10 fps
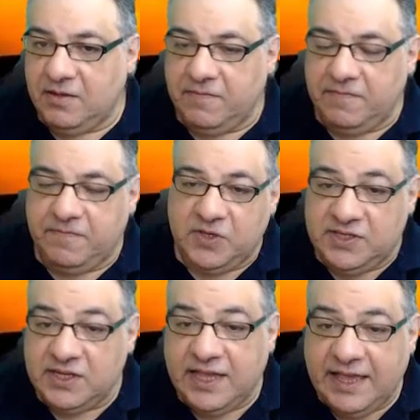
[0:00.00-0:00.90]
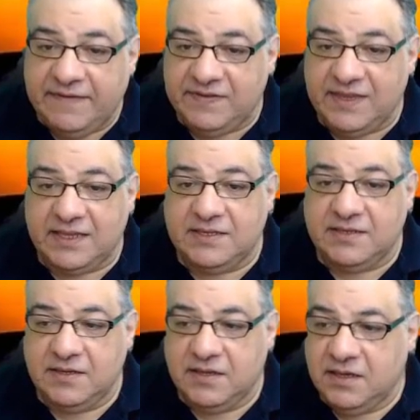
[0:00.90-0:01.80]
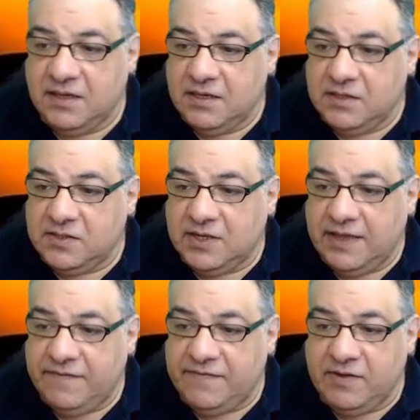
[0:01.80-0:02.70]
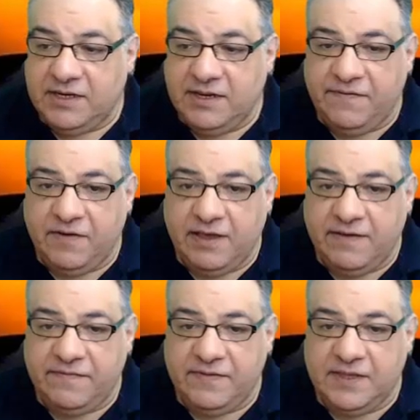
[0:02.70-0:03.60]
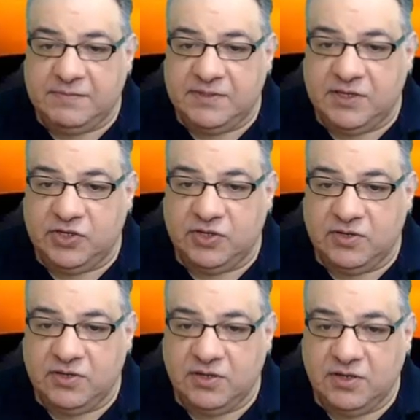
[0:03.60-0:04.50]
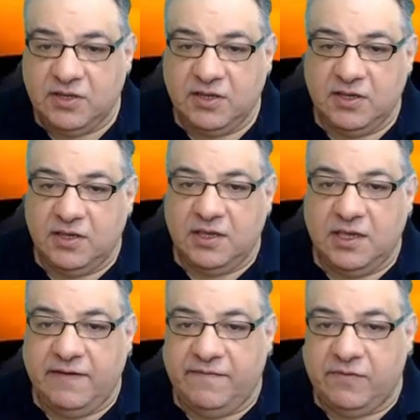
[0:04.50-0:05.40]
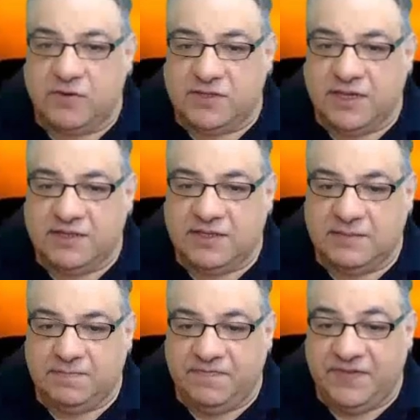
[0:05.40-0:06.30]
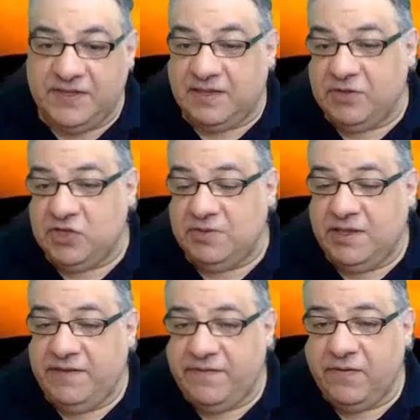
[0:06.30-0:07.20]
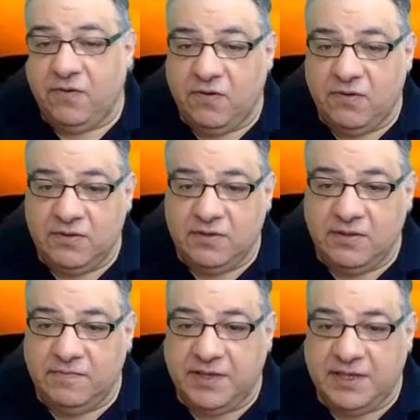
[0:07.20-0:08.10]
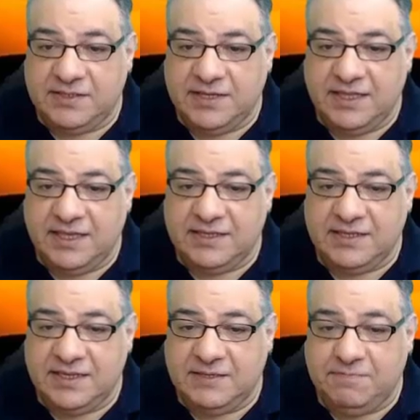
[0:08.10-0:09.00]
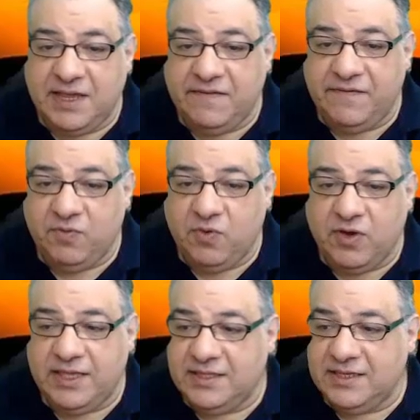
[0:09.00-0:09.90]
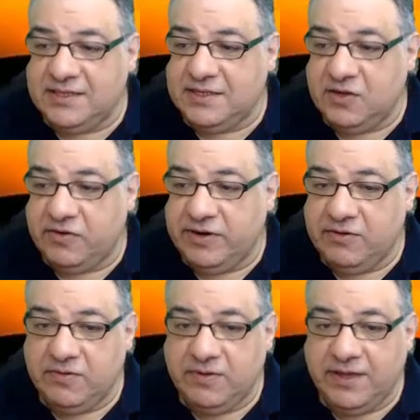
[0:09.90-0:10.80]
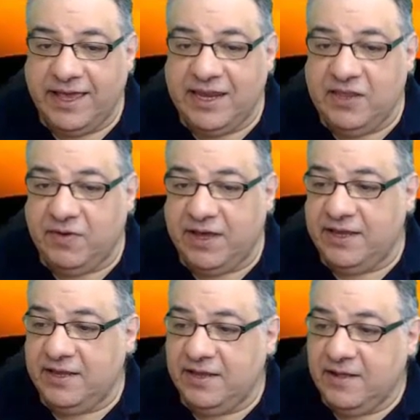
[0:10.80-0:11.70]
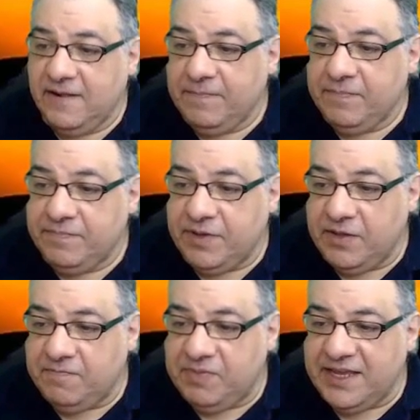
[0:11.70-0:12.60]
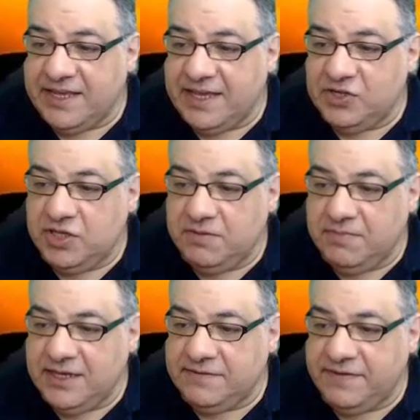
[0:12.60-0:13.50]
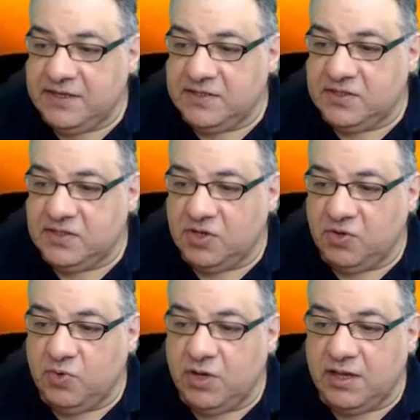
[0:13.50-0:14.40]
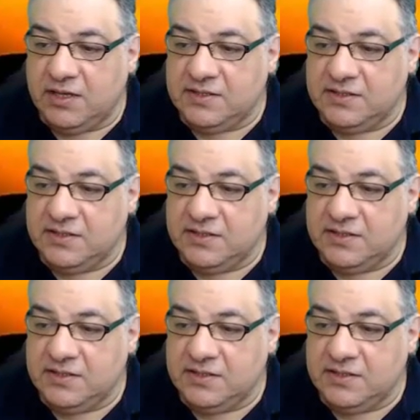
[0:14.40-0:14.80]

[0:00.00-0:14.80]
consider f six, so that if knight d five, this position, if rook takes, there's things like bishop e four, but say this, it's better for white, this scenario, anyway. But black actually makes things worse